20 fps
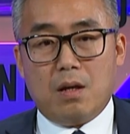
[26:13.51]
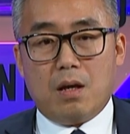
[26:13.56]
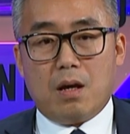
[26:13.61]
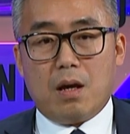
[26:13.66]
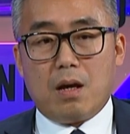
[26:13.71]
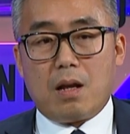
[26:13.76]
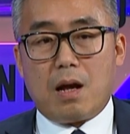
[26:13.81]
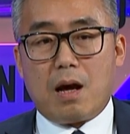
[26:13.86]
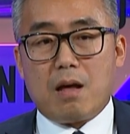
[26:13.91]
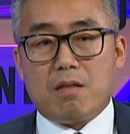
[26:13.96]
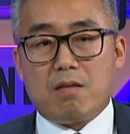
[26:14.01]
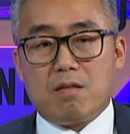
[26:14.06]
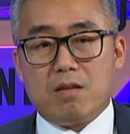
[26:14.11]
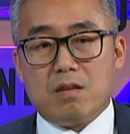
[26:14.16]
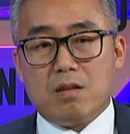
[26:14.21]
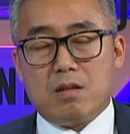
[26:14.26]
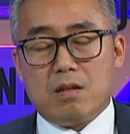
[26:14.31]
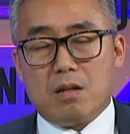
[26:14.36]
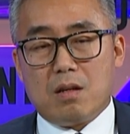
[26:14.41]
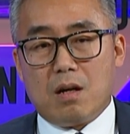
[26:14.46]
And I
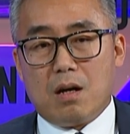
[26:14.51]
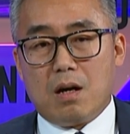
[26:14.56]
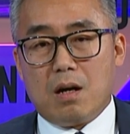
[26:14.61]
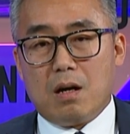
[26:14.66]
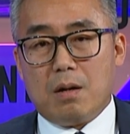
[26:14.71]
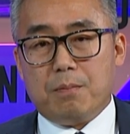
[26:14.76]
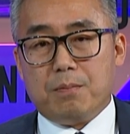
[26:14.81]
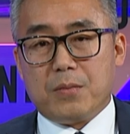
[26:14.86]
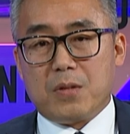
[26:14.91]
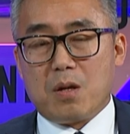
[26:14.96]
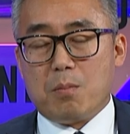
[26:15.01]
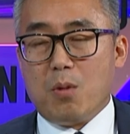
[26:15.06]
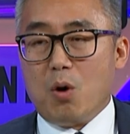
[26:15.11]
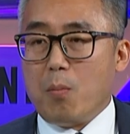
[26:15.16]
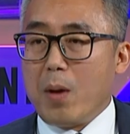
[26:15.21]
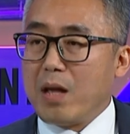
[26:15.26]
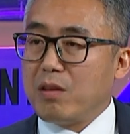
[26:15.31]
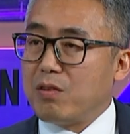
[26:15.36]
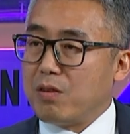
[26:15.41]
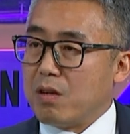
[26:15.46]
see um, the
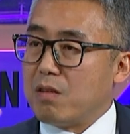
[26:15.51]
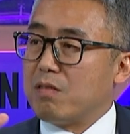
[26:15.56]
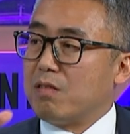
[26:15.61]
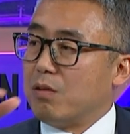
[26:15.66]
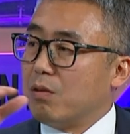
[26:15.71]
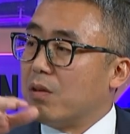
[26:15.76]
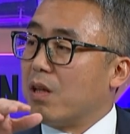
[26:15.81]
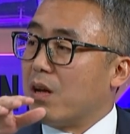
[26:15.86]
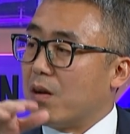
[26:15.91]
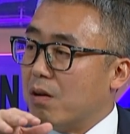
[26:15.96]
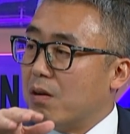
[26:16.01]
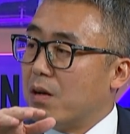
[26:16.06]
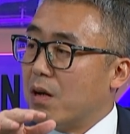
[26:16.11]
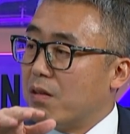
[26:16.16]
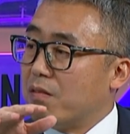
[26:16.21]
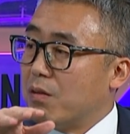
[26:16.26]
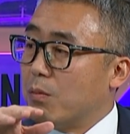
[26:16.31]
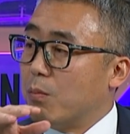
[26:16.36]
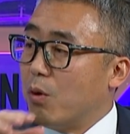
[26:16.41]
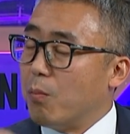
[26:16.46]
momentum is still there. I
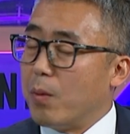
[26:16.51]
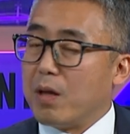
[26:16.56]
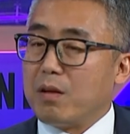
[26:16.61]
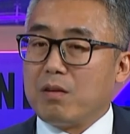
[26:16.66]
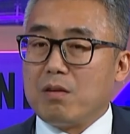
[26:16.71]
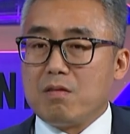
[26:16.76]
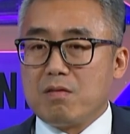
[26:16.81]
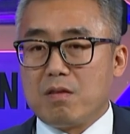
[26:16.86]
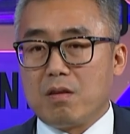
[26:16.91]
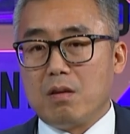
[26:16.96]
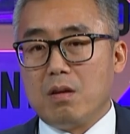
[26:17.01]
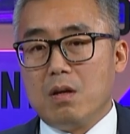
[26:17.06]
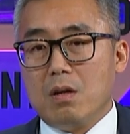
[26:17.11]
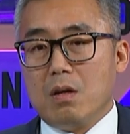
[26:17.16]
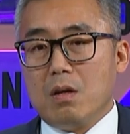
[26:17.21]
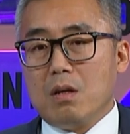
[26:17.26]
see momentum is there.